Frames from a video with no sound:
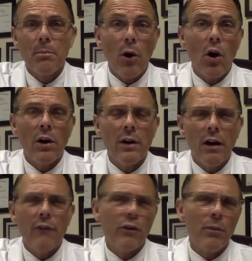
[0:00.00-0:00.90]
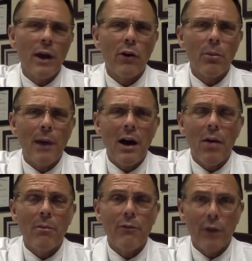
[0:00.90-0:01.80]
part of their
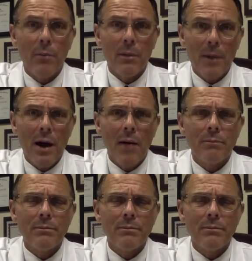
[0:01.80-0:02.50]
microbiome from the mom.